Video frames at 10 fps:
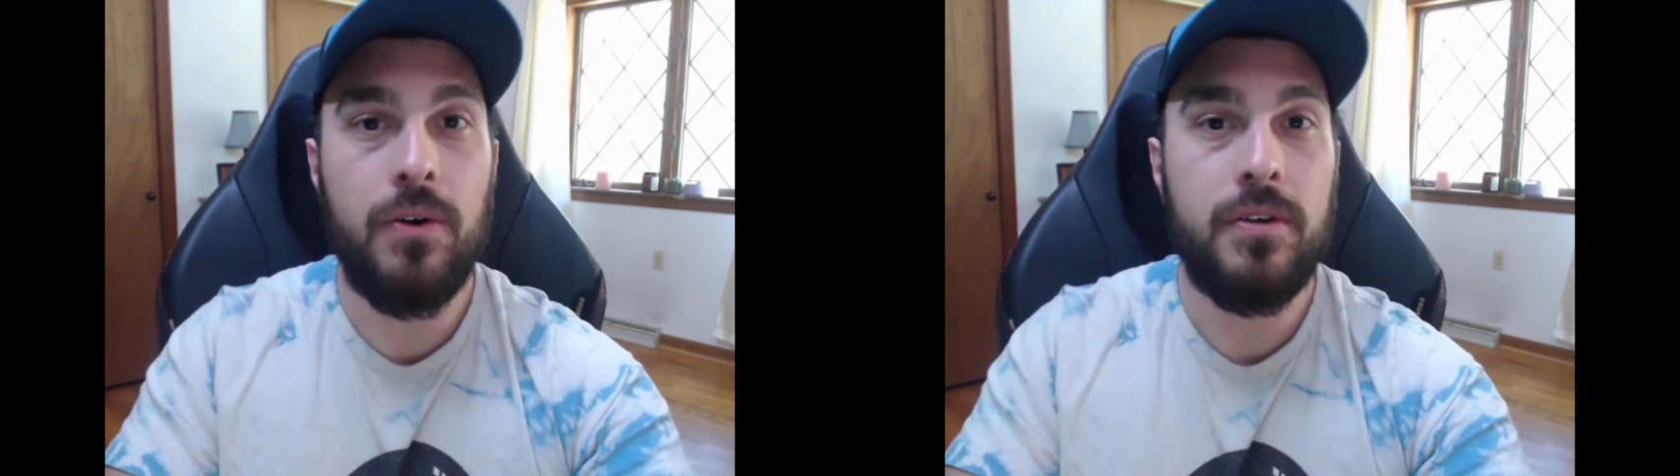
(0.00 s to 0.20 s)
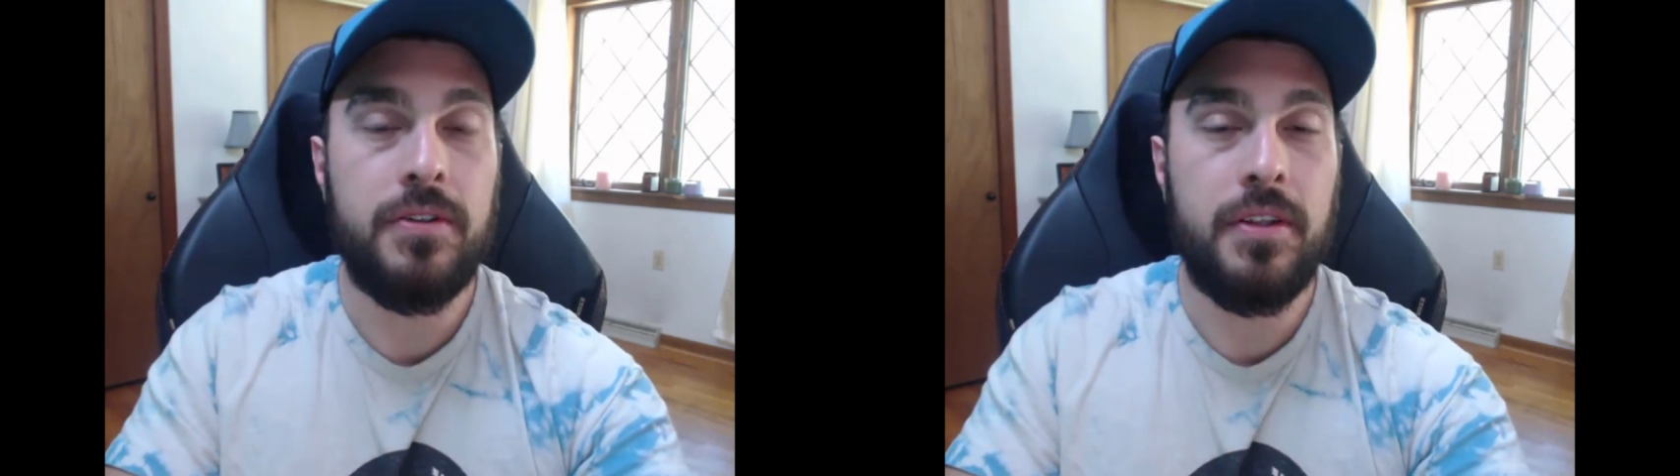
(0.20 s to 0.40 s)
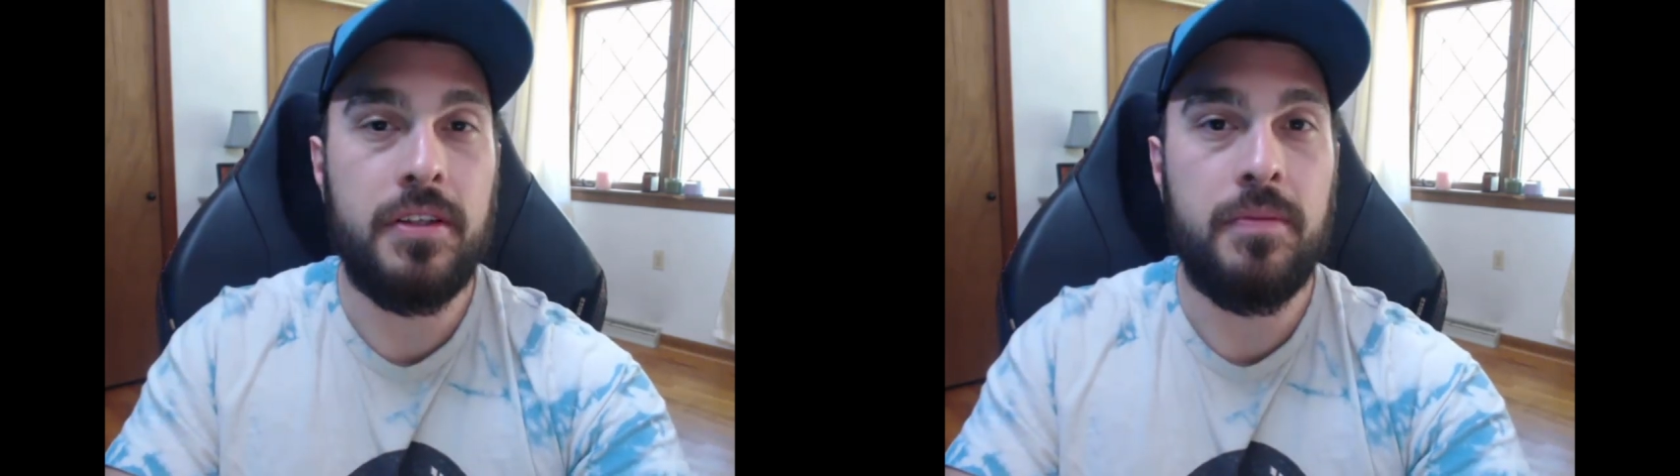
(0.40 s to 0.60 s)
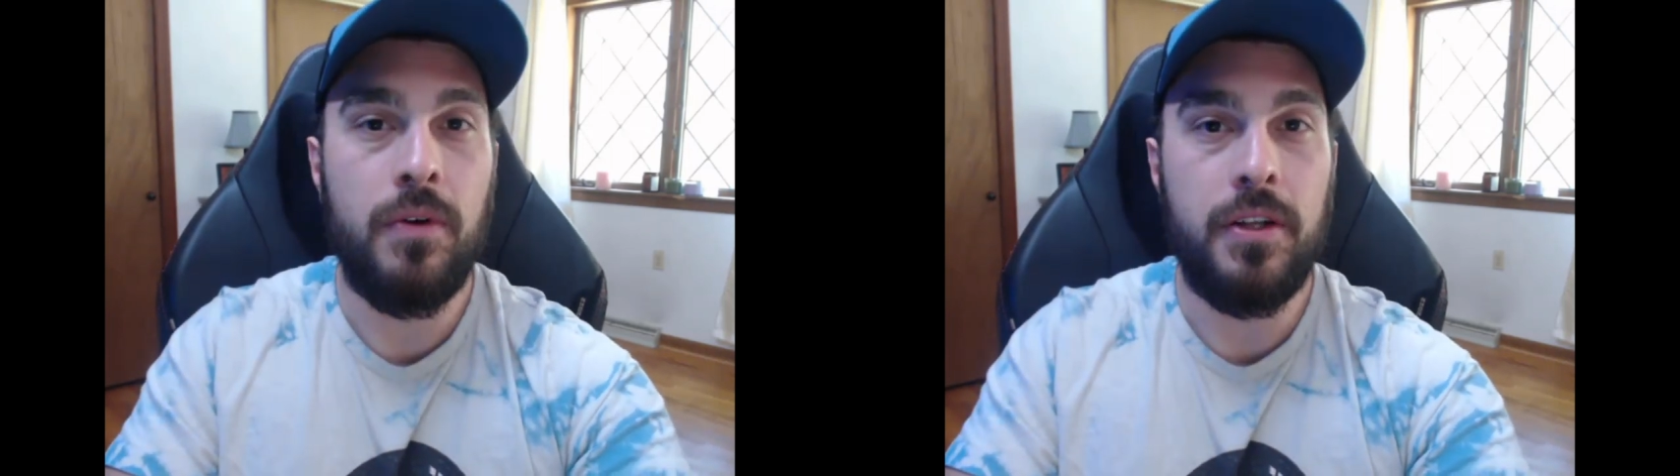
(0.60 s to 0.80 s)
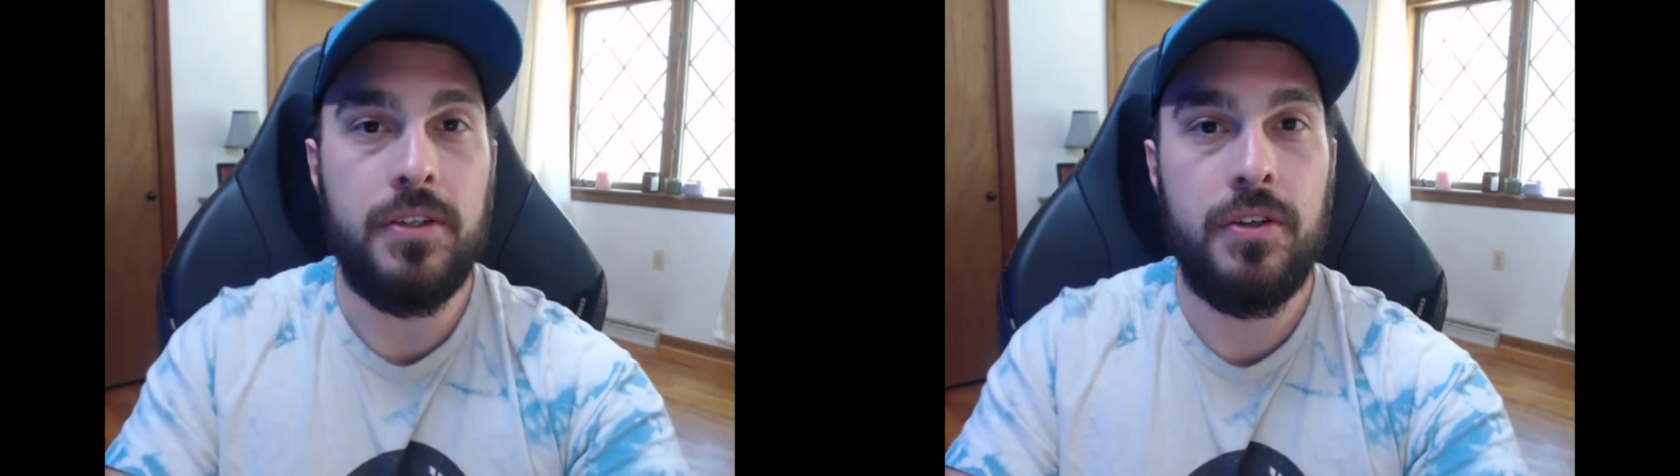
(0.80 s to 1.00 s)
holders at this
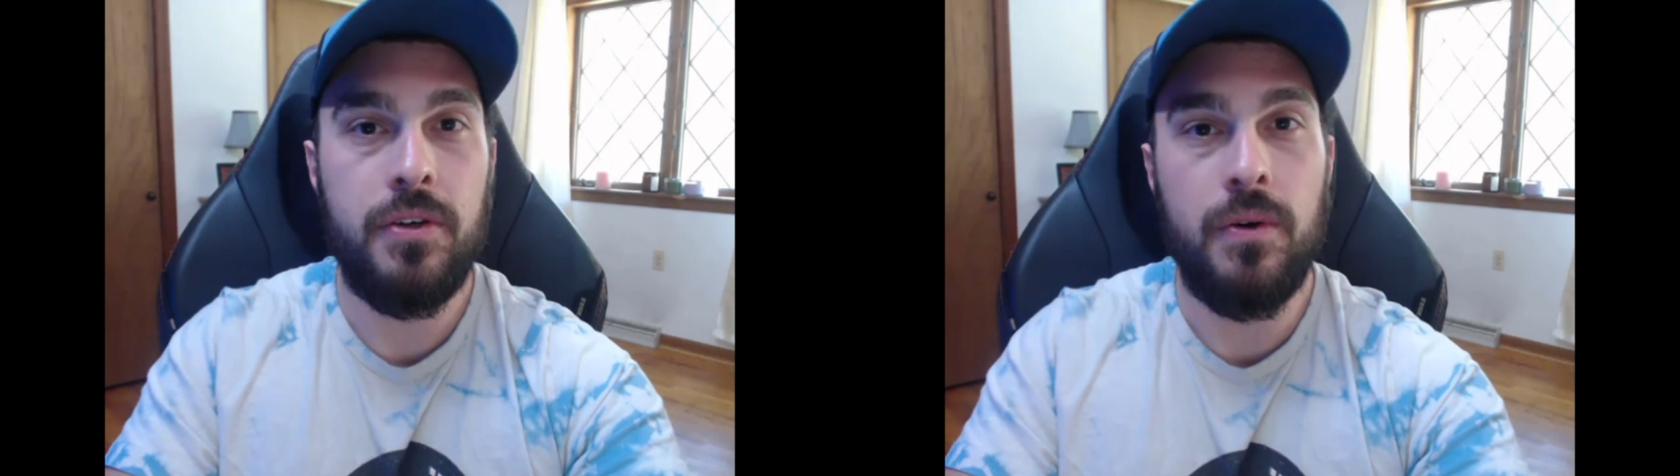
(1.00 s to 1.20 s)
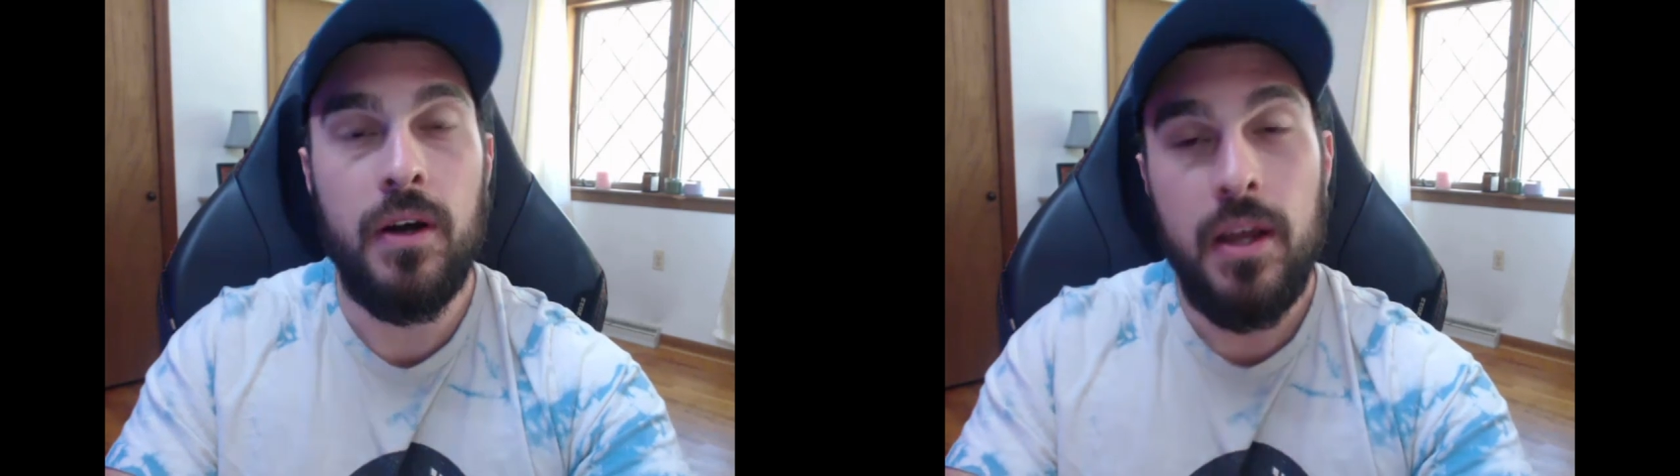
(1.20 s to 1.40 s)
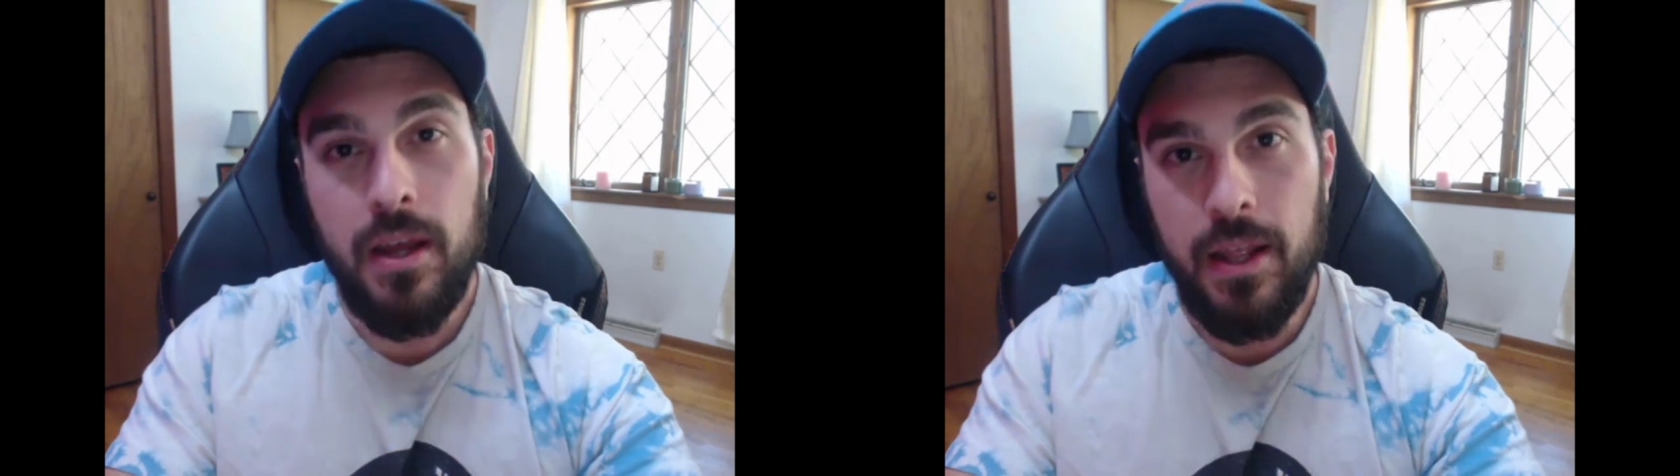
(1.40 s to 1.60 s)
point too.